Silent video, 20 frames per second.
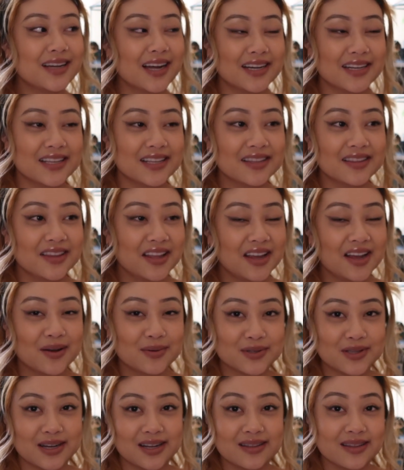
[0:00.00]
I didn't think I
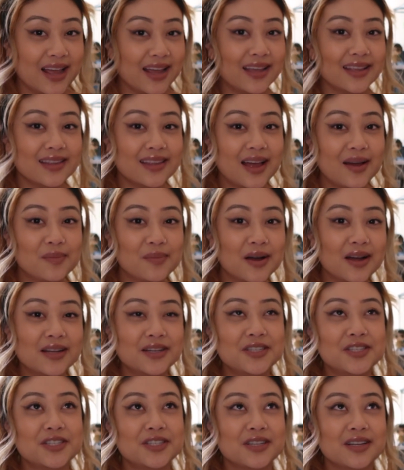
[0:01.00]
was gonna like it that
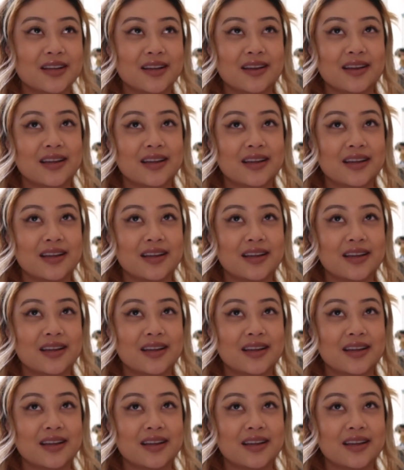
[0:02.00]
much.